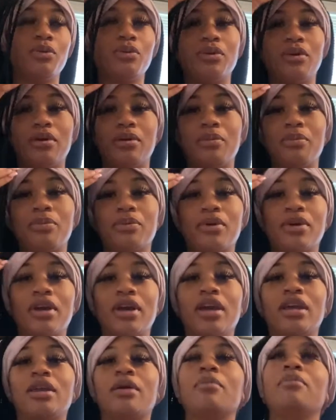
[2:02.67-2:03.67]
up
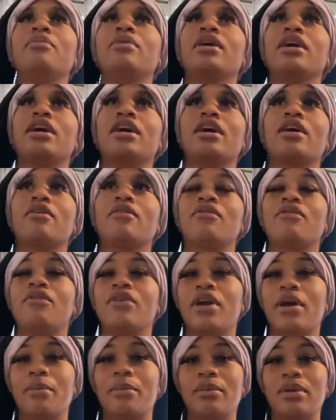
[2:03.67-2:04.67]
in a big
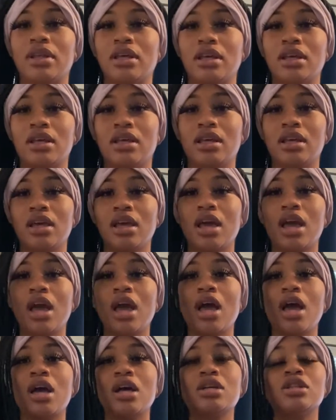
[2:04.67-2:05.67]
family.
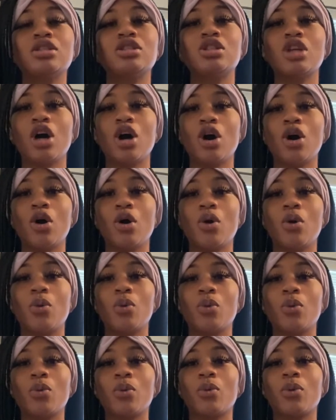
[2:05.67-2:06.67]

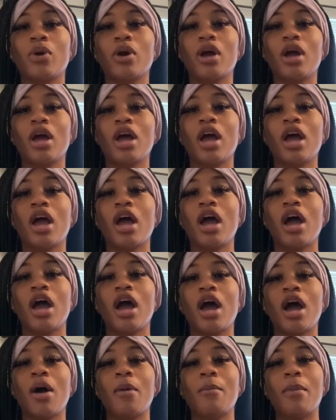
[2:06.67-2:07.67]
So
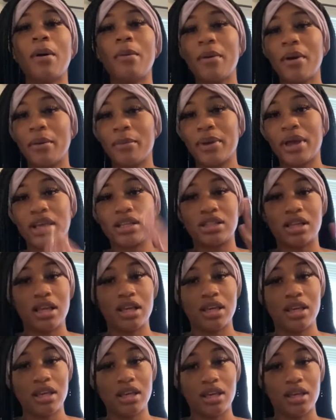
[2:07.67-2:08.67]
my mom has 8
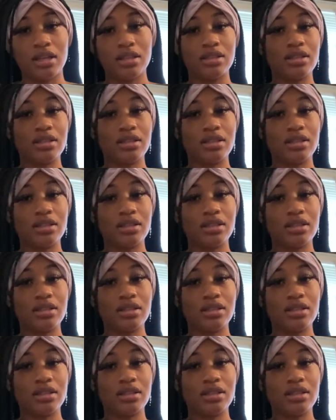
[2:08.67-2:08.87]
kids